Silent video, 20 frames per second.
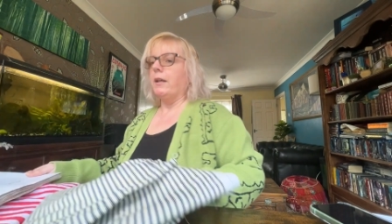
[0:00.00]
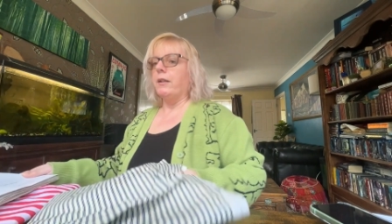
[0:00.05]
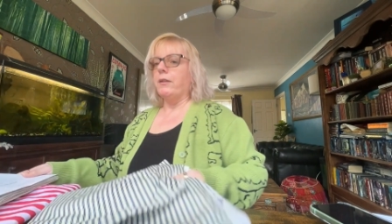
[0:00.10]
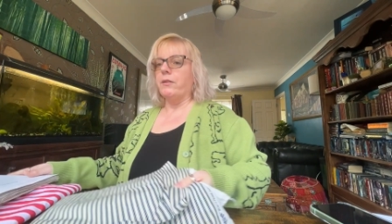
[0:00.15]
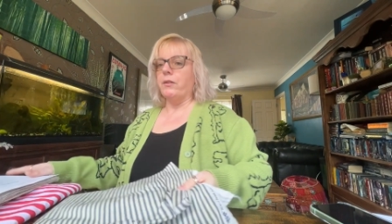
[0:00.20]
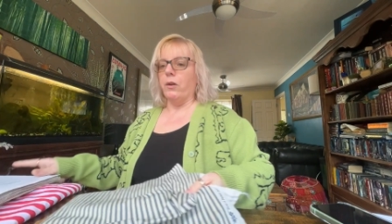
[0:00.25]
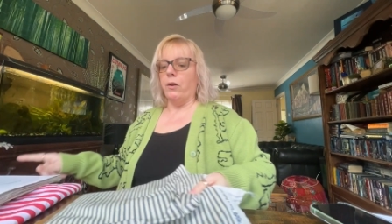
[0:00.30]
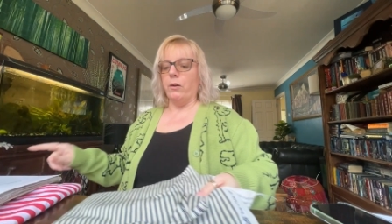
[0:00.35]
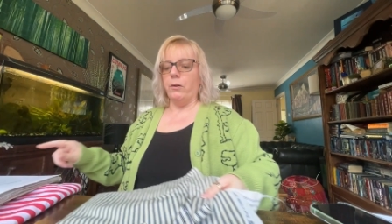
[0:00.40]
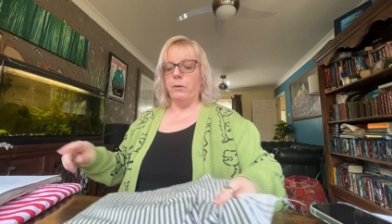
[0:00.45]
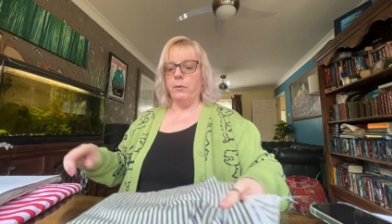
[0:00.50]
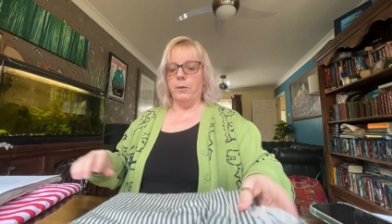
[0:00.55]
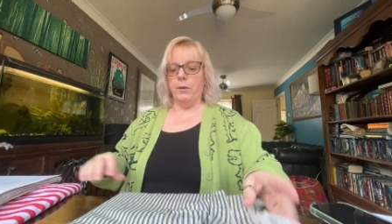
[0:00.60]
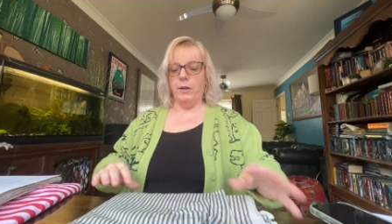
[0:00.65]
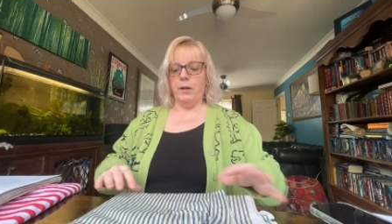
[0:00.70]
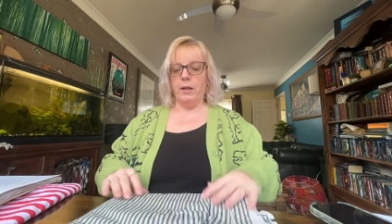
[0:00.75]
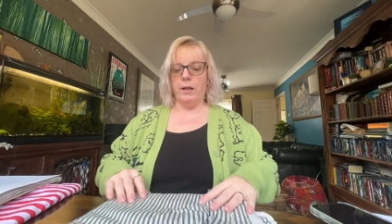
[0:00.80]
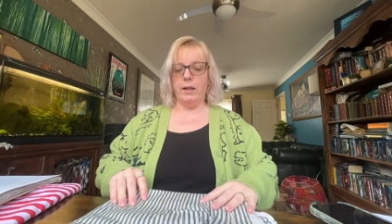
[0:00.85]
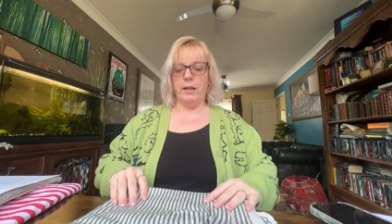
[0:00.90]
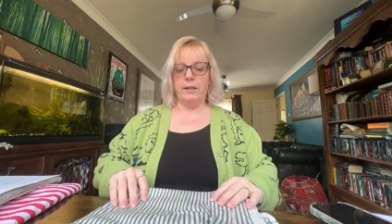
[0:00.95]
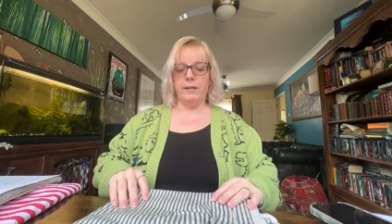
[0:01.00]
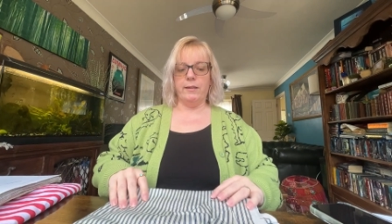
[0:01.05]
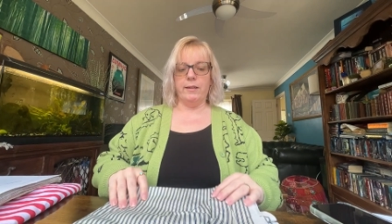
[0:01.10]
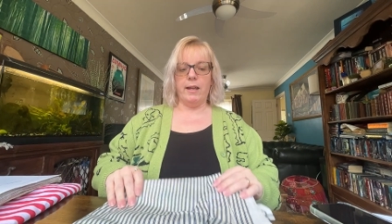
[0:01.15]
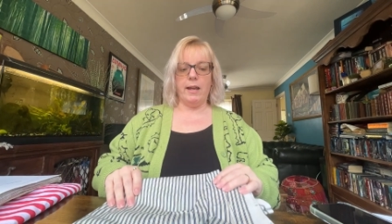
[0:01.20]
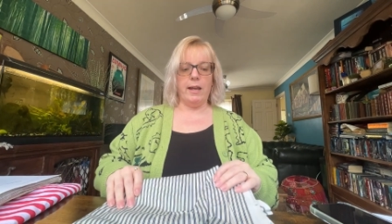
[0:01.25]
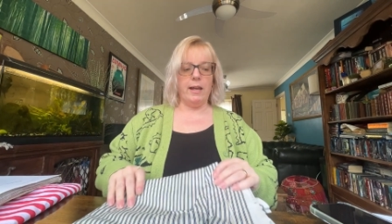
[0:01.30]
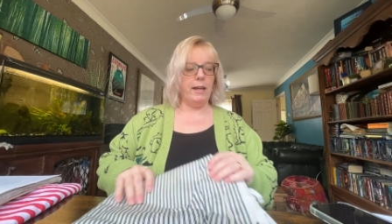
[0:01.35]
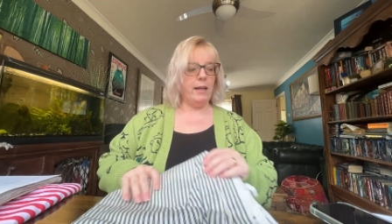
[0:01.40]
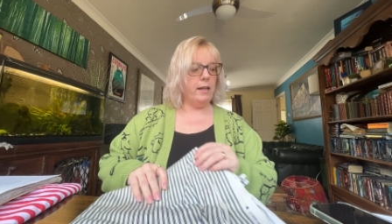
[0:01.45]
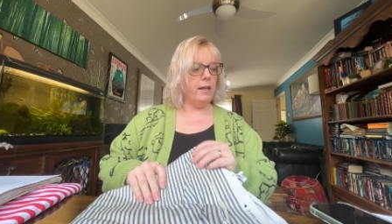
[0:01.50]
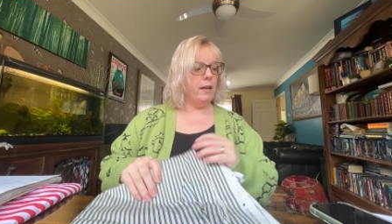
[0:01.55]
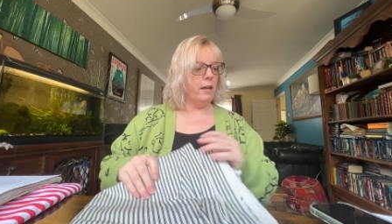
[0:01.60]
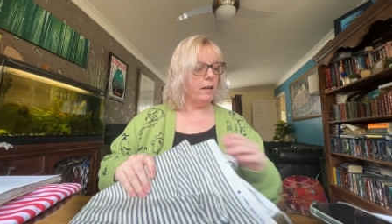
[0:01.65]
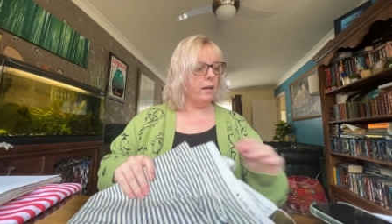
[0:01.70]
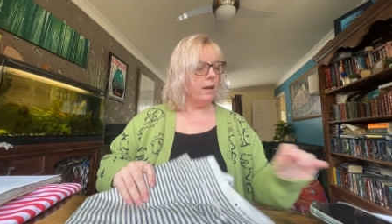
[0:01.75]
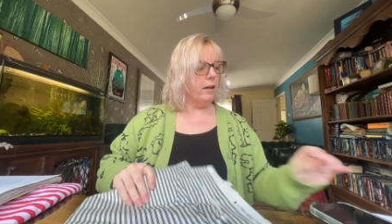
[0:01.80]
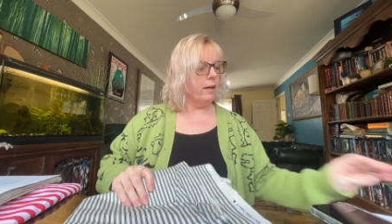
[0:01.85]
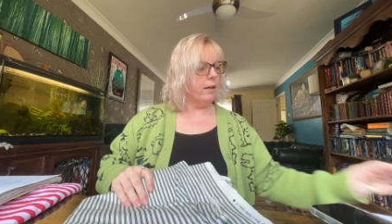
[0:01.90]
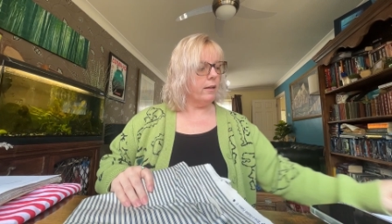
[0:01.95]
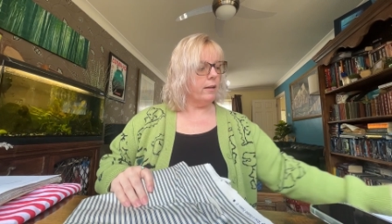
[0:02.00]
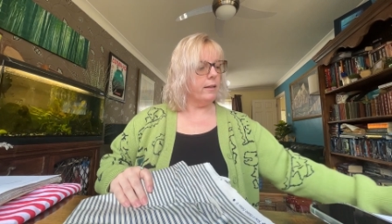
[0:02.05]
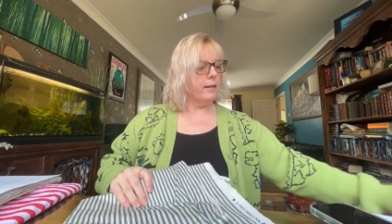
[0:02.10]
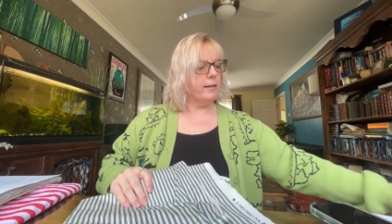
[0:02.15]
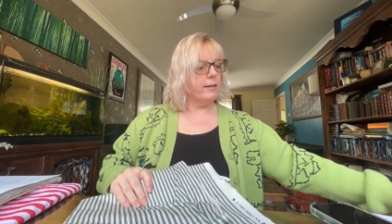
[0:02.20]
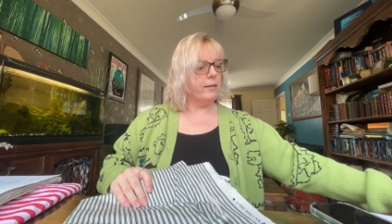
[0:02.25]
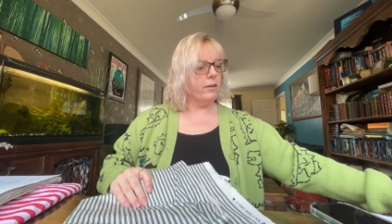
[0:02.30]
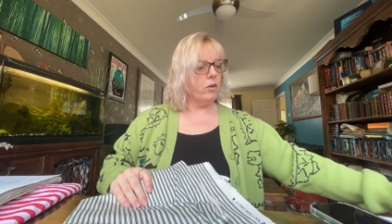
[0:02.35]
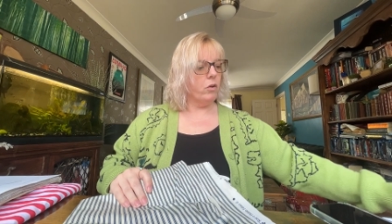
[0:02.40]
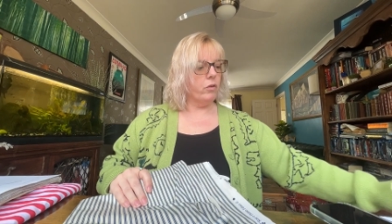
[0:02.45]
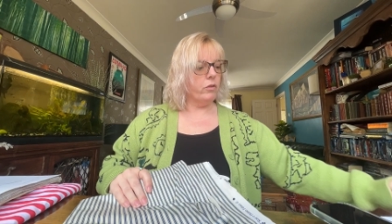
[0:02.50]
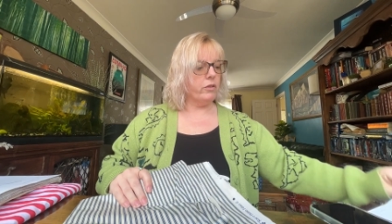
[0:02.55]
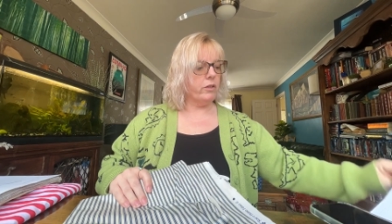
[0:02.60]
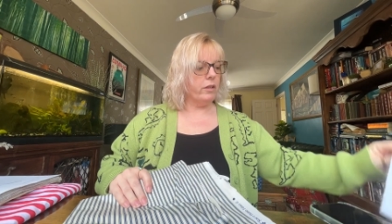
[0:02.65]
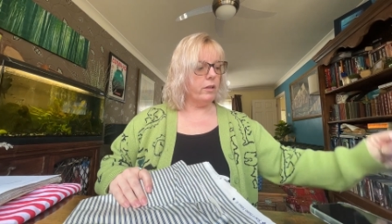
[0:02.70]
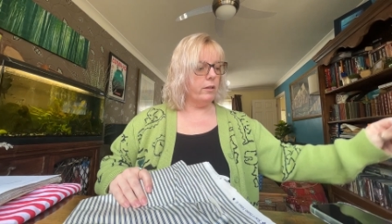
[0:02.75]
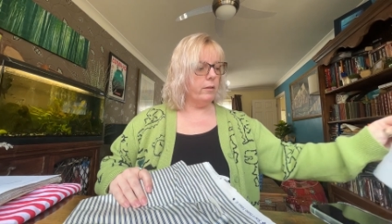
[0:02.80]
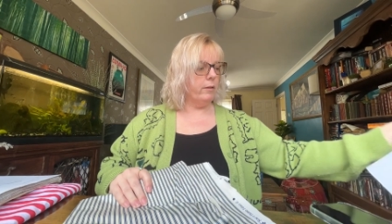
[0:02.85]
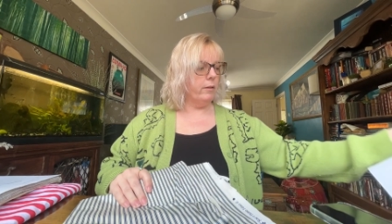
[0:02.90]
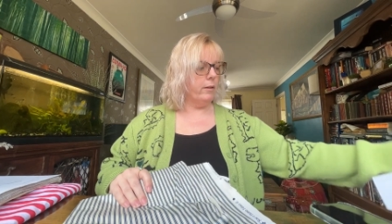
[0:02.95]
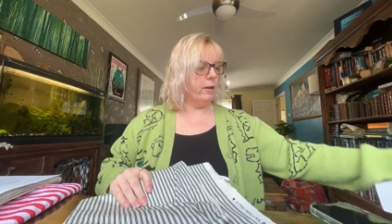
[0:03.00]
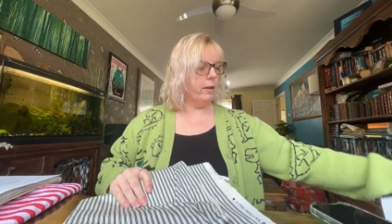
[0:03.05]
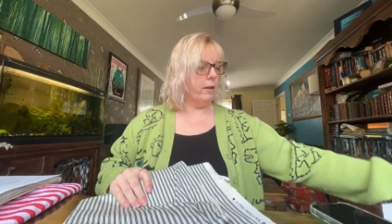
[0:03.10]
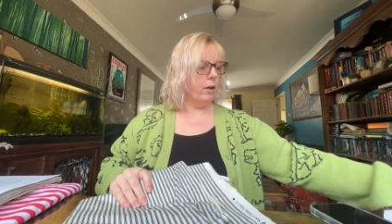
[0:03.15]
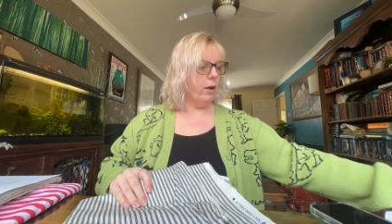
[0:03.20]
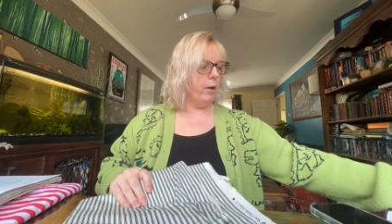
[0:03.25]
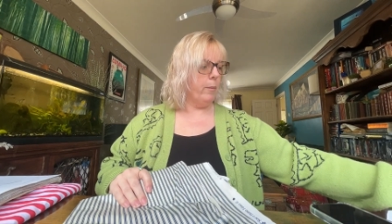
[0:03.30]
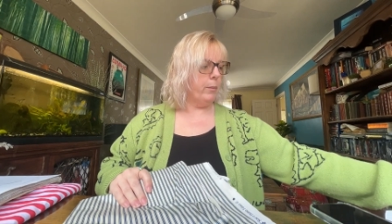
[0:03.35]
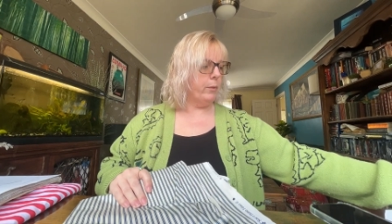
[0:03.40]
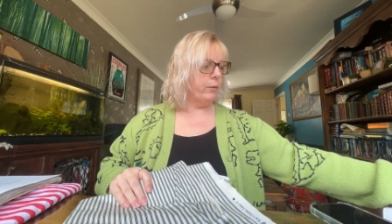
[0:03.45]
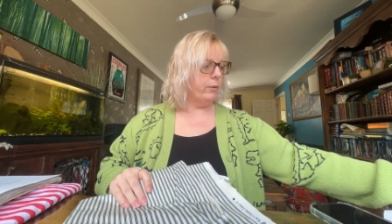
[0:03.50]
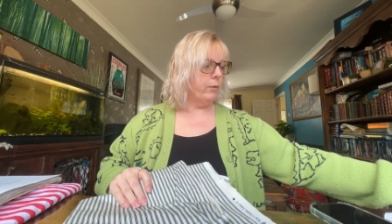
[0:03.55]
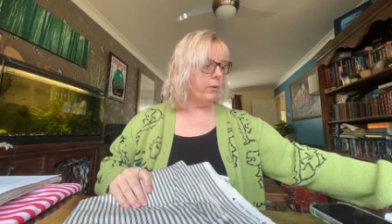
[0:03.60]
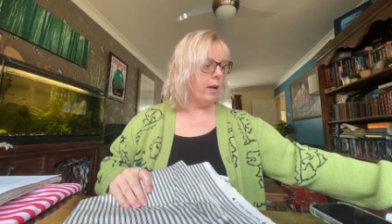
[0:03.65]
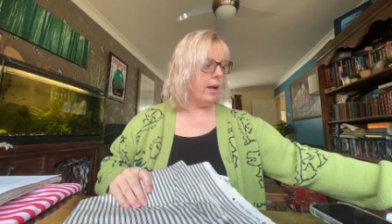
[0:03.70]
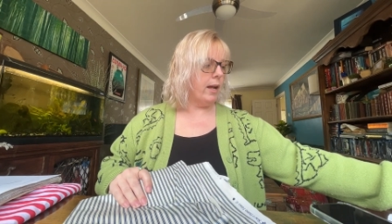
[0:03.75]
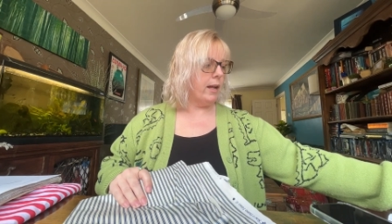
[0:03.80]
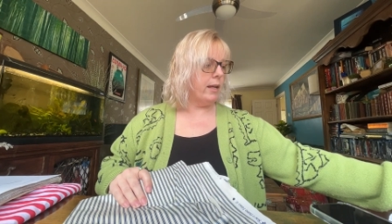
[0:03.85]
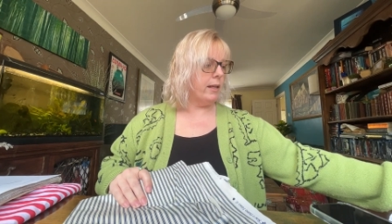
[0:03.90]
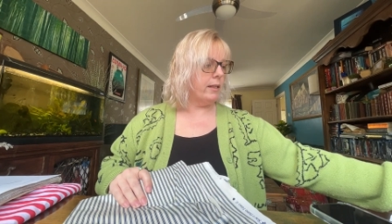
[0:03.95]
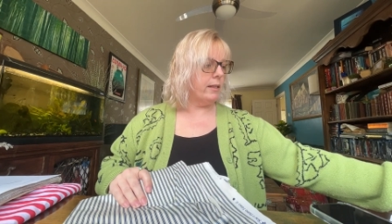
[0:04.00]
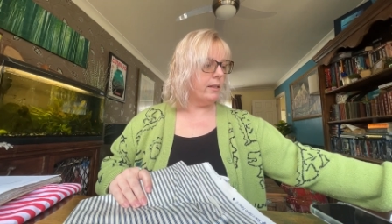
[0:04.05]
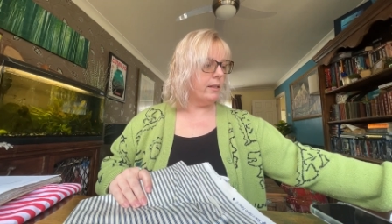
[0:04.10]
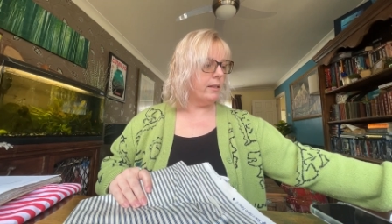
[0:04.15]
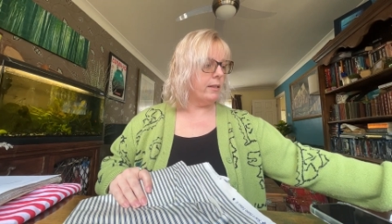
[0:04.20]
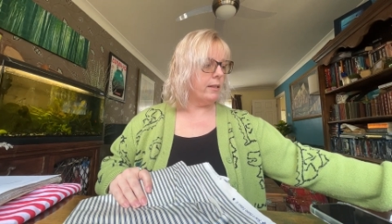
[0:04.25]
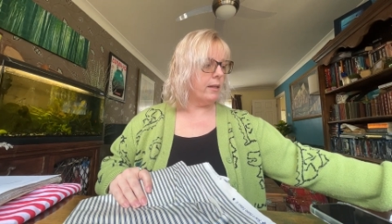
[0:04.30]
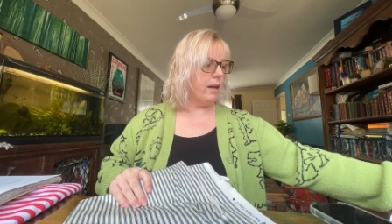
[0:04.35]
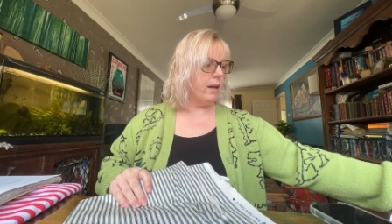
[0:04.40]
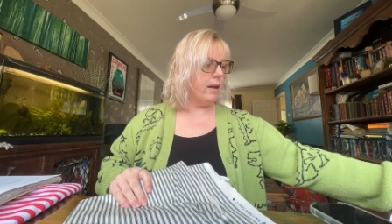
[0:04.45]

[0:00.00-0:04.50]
So it's a cotton, a Hubble and